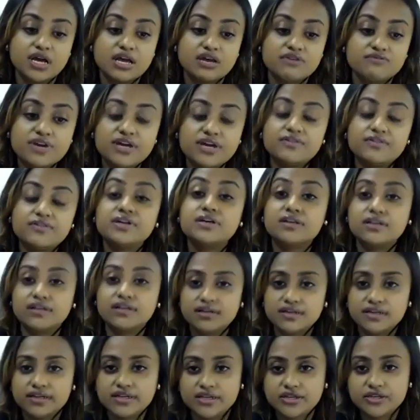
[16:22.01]
very
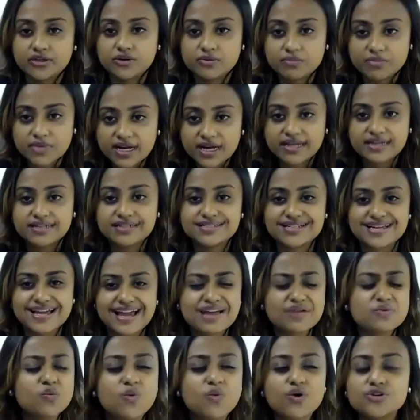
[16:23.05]
clearly in your mind,
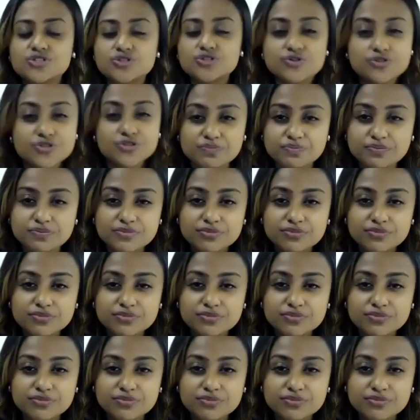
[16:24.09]
and what could